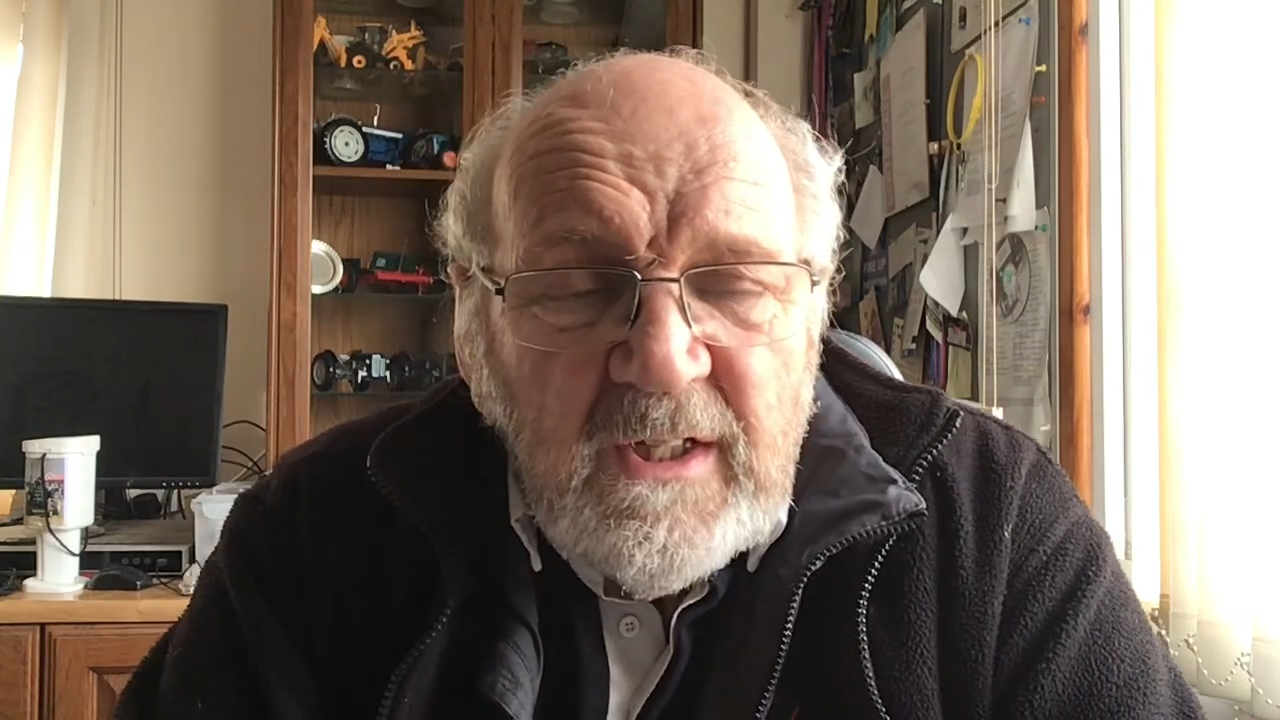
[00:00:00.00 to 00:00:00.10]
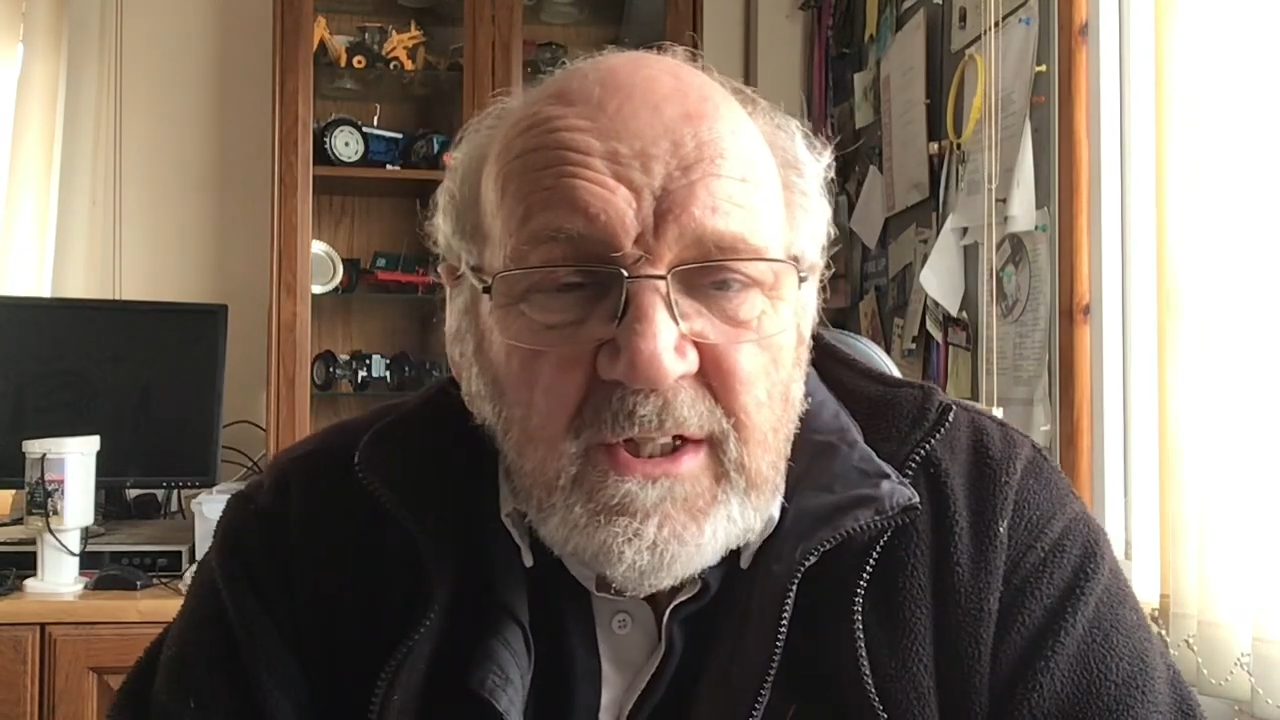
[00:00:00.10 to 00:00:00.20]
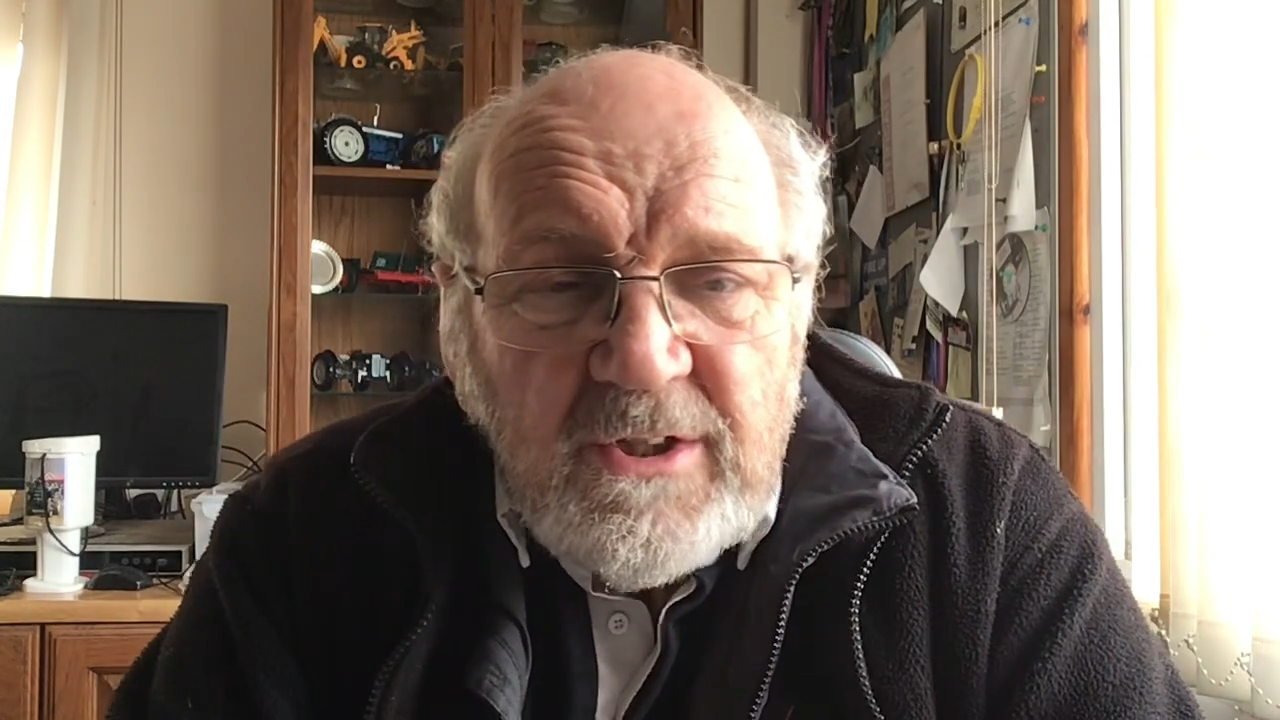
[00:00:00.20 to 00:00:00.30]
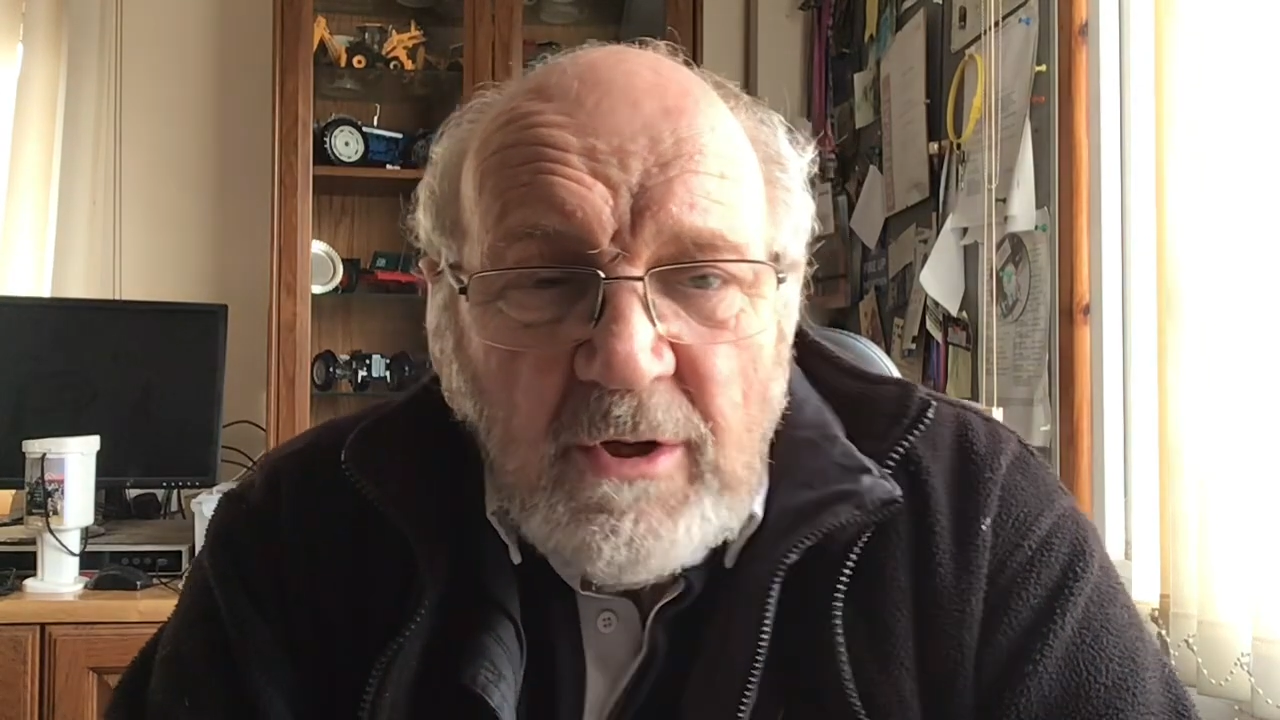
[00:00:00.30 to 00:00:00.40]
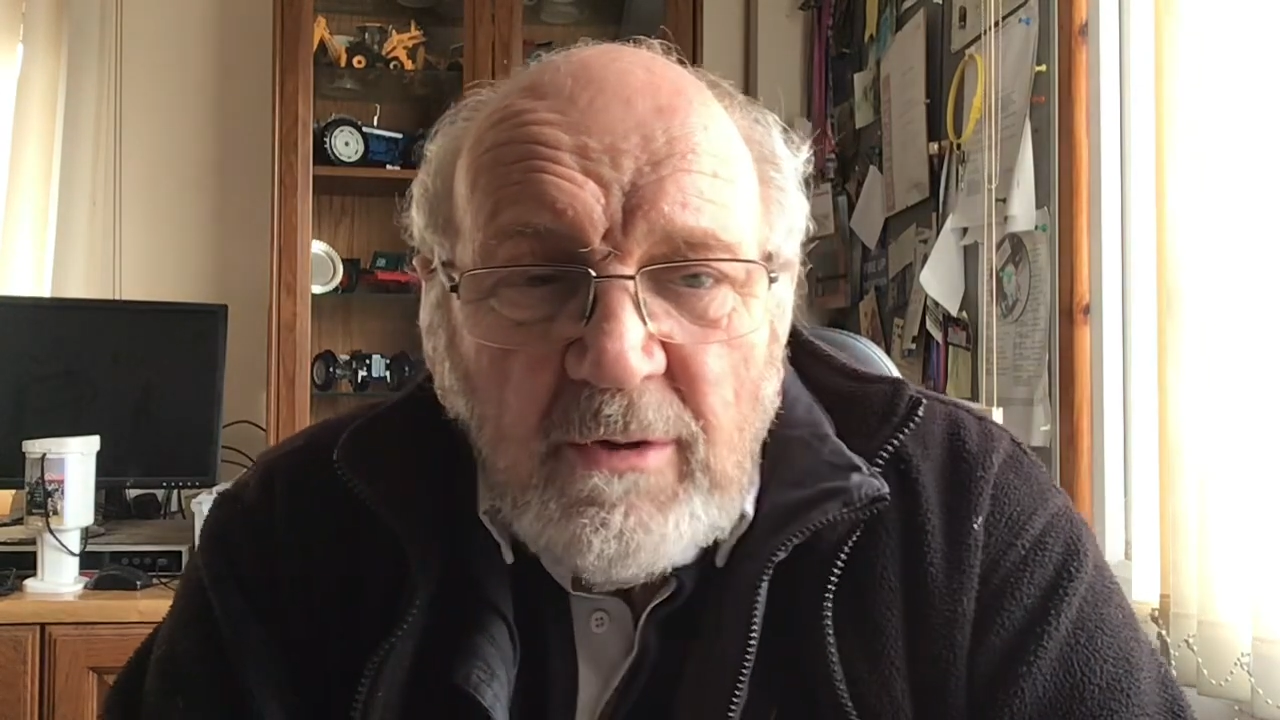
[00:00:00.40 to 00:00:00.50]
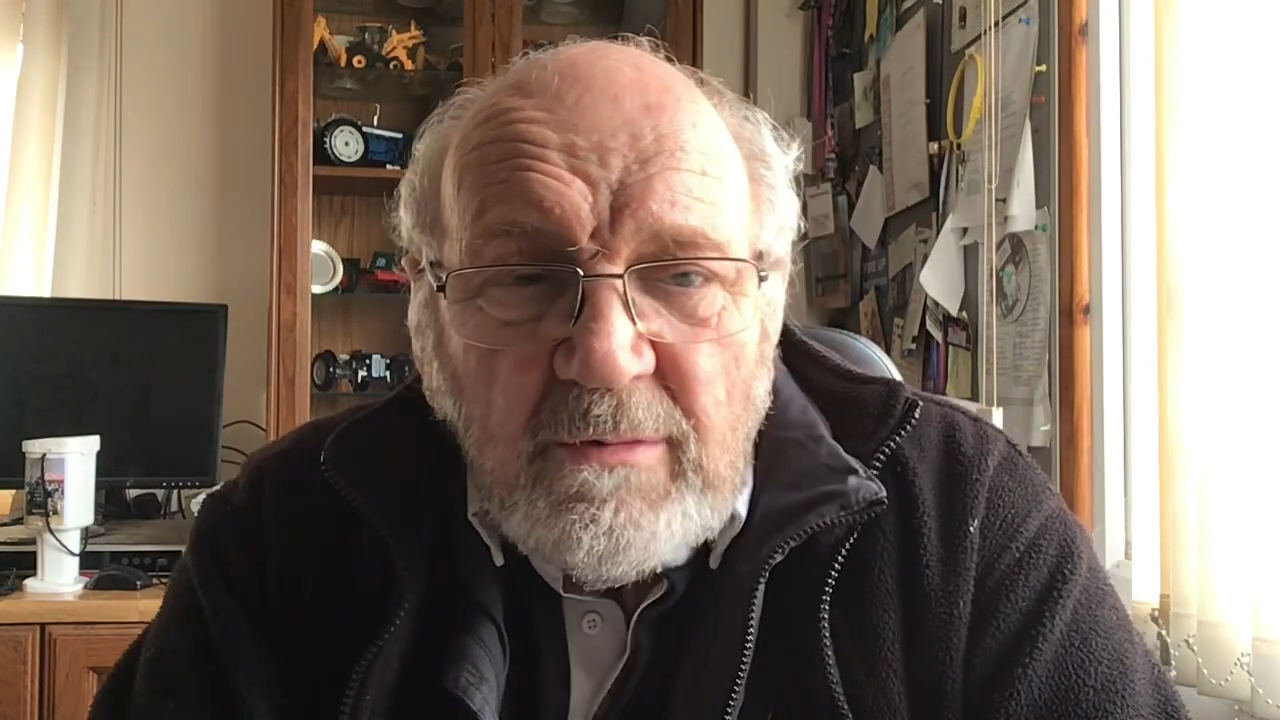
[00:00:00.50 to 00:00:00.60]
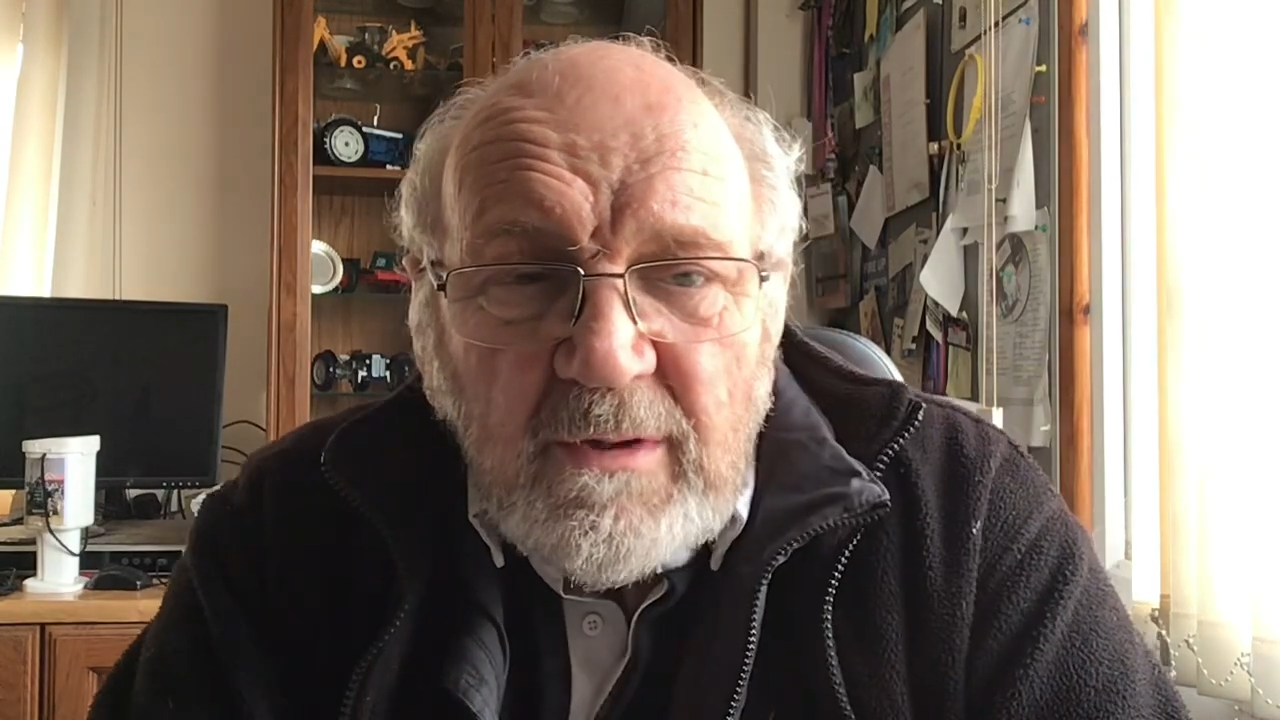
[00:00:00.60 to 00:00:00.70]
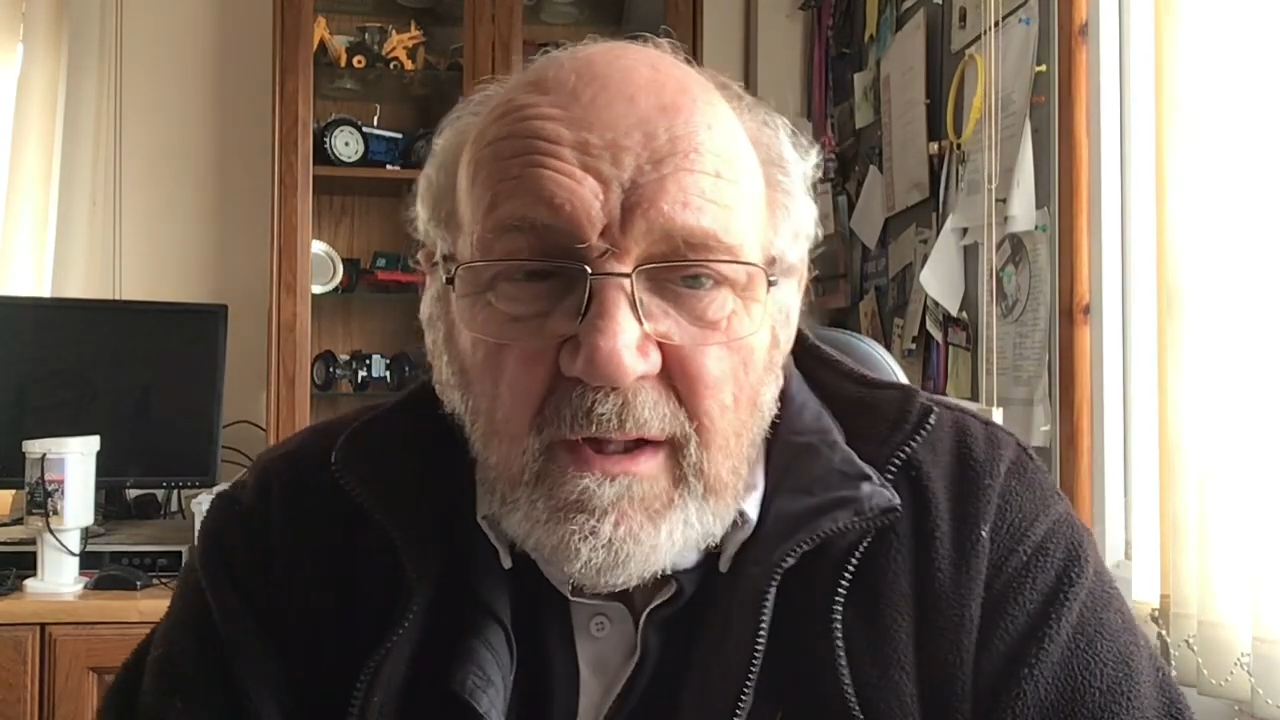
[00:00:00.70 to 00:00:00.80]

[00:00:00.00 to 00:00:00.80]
So